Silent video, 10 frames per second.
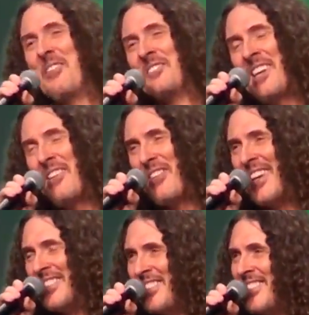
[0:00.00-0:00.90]
Those kind of
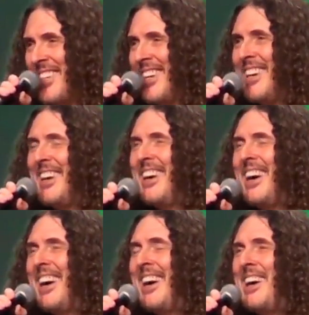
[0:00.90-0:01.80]
things.
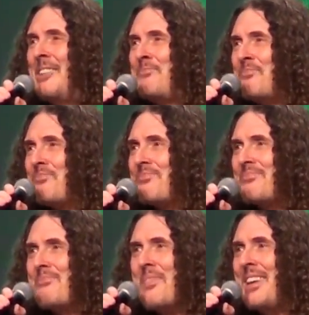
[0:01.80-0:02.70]
Uh,
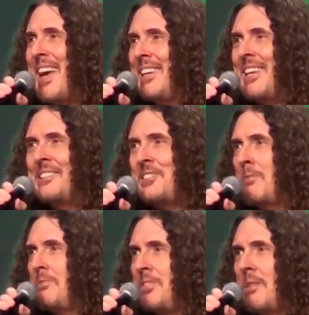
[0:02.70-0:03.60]
and and
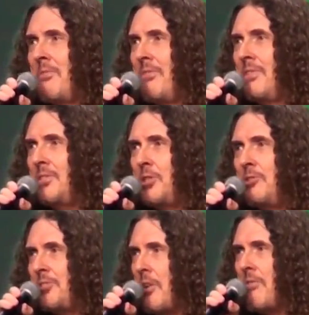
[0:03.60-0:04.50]
some, some
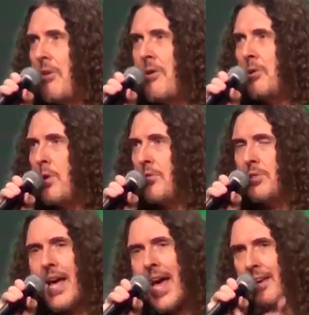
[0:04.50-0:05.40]
shoots are very quick.
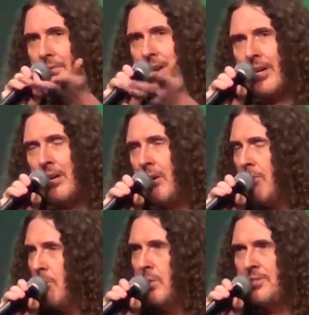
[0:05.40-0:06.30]
The Tacky
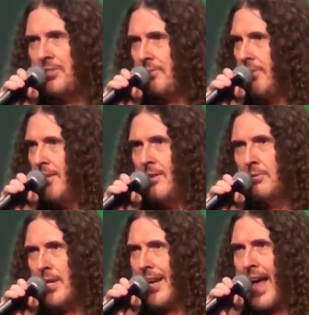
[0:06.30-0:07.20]
video was,
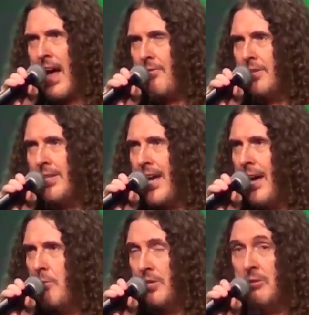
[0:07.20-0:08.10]
was like half a
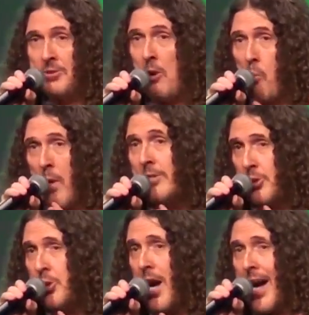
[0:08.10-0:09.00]
day, which it was all one
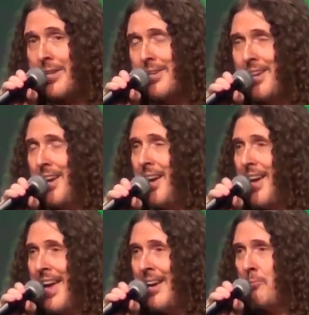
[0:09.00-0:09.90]
shot,
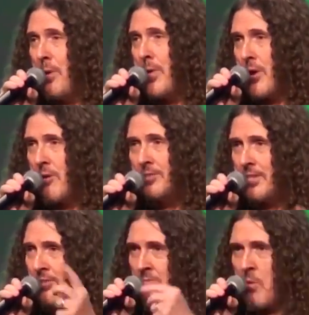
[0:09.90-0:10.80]
and we
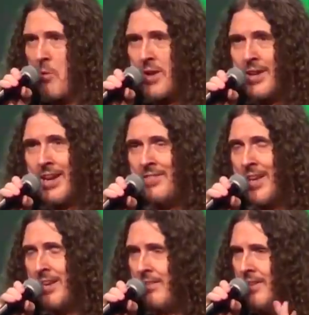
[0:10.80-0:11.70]
rehearsed it in the morning,
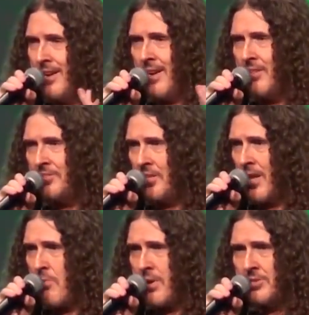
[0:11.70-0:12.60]
and then the
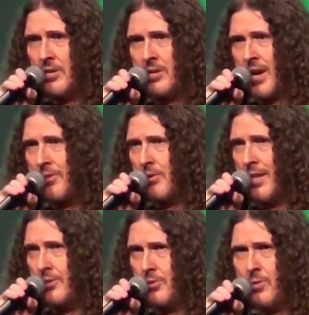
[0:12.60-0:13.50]
celebrities all got there
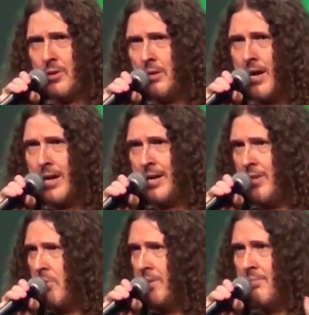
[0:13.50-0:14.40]
at like two o'clock,
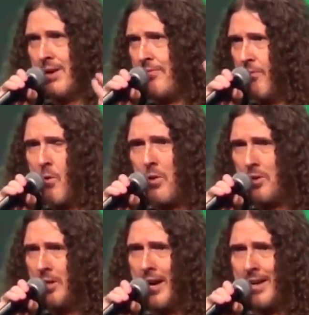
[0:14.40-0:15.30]
and they were done by four
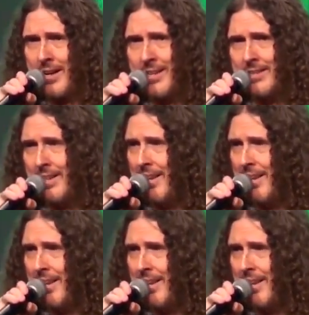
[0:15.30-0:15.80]
o'clock, and,